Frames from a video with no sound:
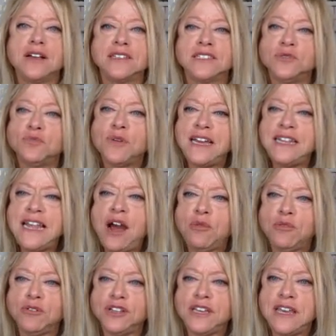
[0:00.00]
So right now
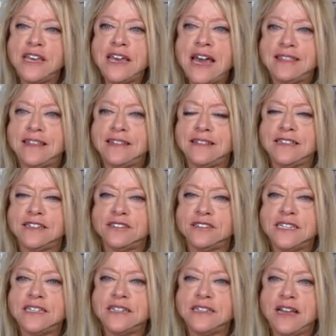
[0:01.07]
we're looking at the
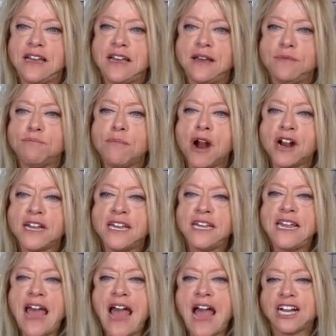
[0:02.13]
Littleton
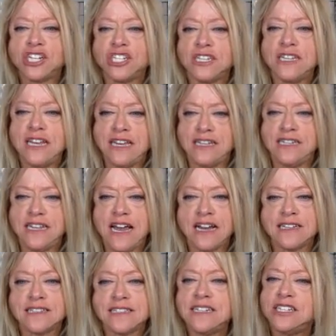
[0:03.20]
Market Action
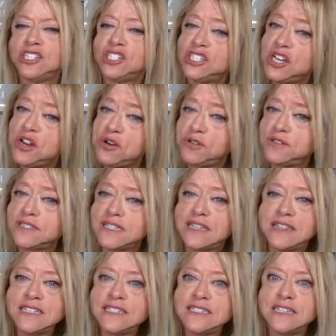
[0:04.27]
Index, and it shows
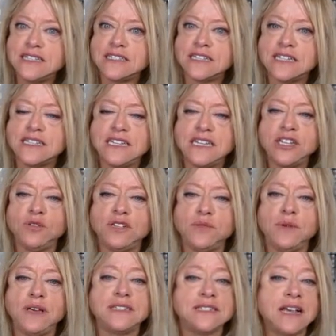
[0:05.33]
that this is continuing
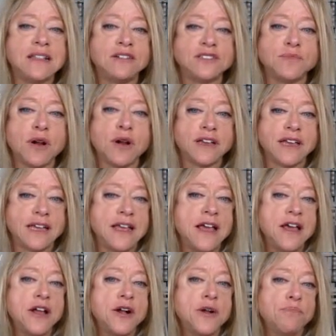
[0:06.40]
to be a seller's market,
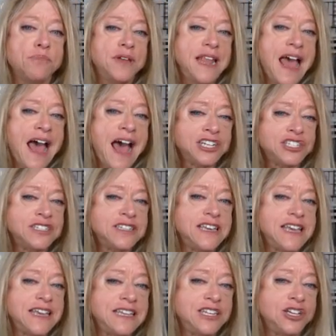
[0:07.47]
but
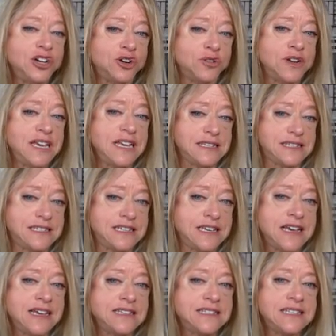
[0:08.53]
actually increased
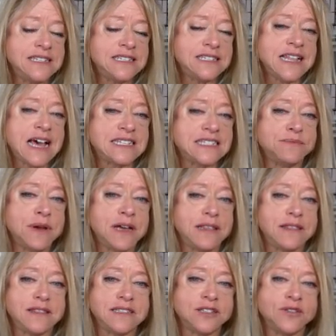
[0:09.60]
since last
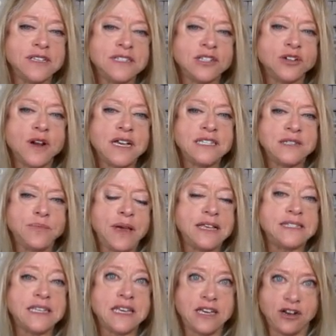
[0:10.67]
month. So this gray
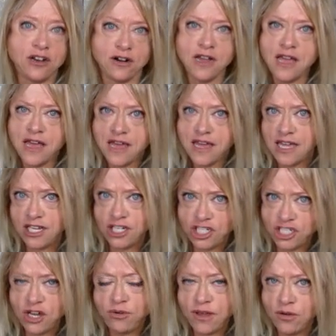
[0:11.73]
space here is
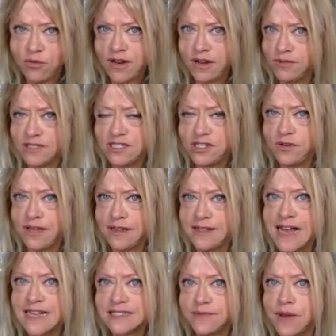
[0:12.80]
showing what it was doing
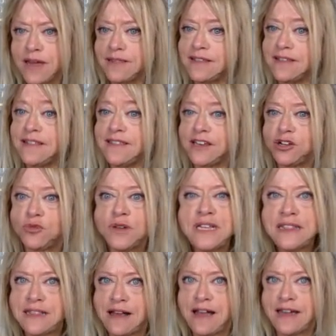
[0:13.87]
last month, and then the
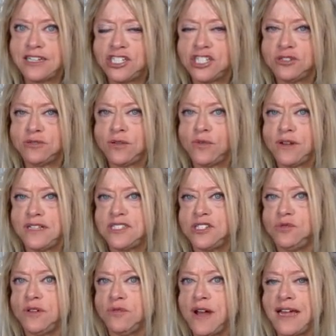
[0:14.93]
green line is showing what it's
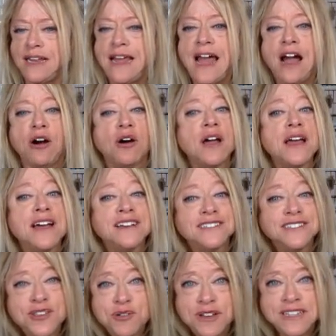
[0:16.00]
doing right now.
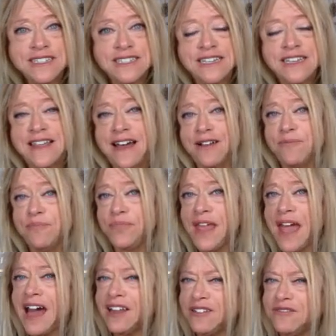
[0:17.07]
So you can see that
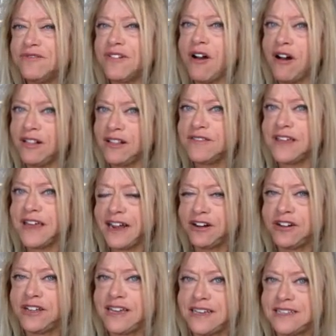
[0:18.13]
out of all of the
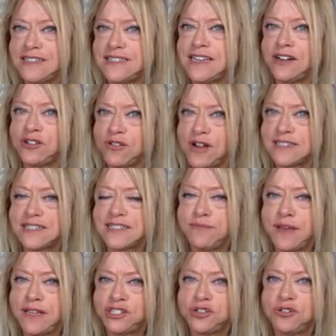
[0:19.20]
areas across the
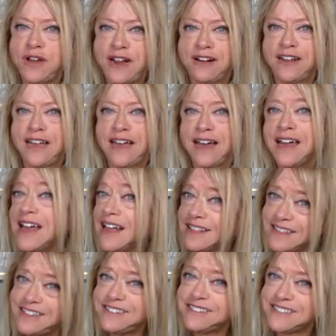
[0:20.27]
metro area,
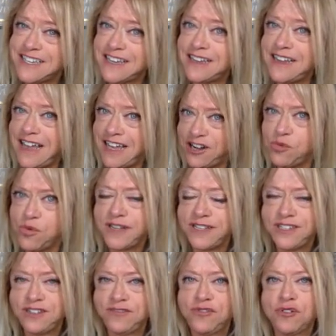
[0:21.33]
Littleton
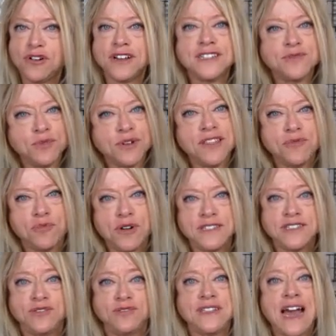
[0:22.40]
80124 is one of the
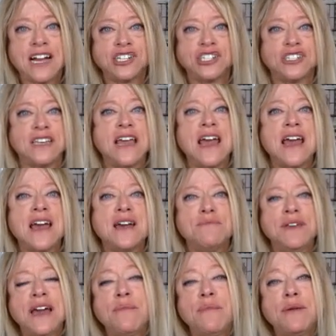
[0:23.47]
ones who's actually
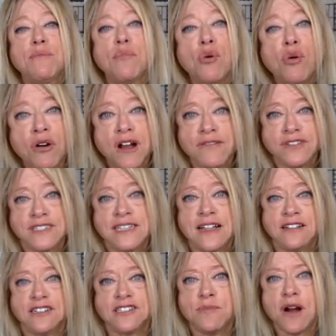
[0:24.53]
becoming more of a
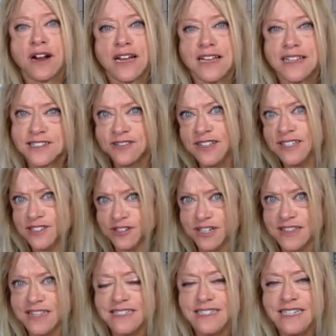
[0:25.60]
seller's market. So let's
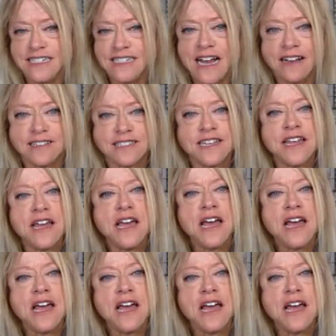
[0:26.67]
look at these details.